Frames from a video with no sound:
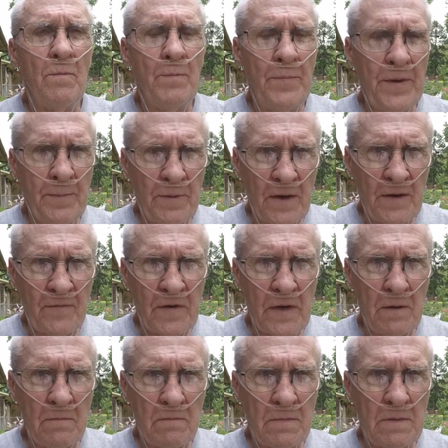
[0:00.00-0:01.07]
people have
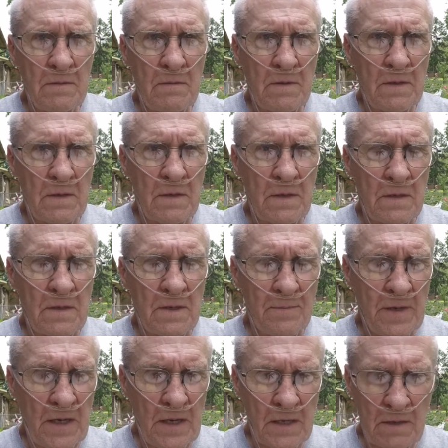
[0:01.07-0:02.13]
come to
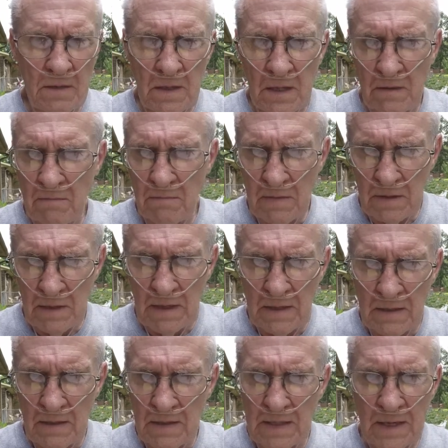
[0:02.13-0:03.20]
me and
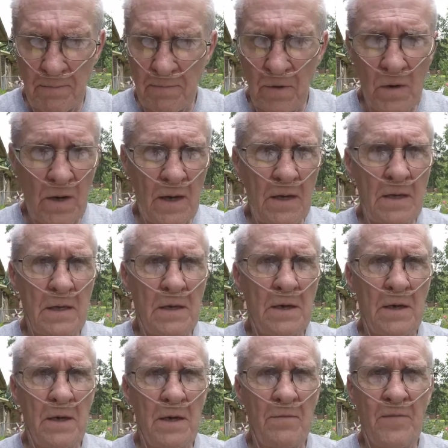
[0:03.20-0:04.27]
said, boy,
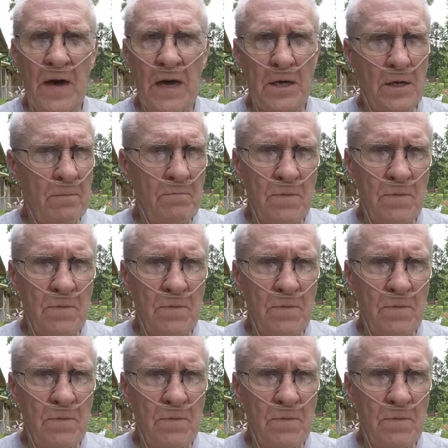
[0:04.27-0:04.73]
if I could